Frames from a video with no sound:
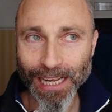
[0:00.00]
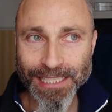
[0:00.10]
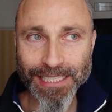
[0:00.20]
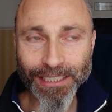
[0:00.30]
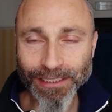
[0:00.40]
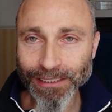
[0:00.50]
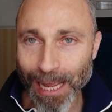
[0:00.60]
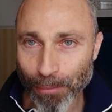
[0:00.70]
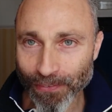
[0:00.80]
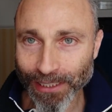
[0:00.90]
a certain
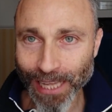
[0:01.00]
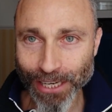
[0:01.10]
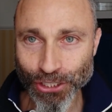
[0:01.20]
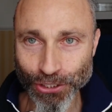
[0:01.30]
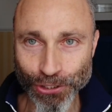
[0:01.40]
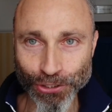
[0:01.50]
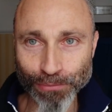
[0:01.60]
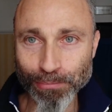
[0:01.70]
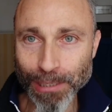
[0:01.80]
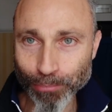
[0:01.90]
type of attention
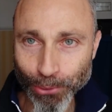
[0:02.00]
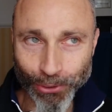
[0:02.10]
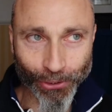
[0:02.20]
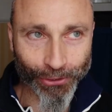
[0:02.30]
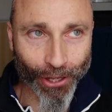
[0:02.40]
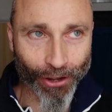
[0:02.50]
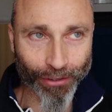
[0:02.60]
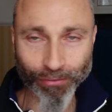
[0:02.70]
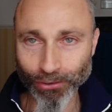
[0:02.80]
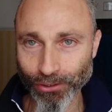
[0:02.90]
should be put on
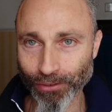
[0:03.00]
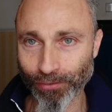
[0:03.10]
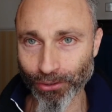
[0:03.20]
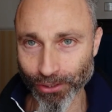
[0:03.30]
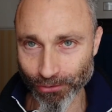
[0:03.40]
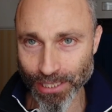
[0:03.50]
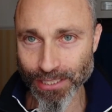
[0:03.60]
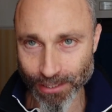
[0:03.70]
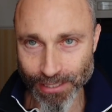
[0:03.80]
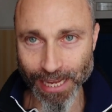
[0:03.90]
dog for, for the
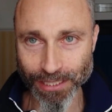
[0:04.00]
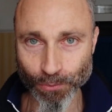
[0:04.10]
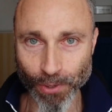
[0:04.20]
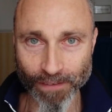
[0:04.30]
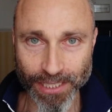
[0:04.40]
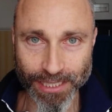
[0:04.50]
reasons as we have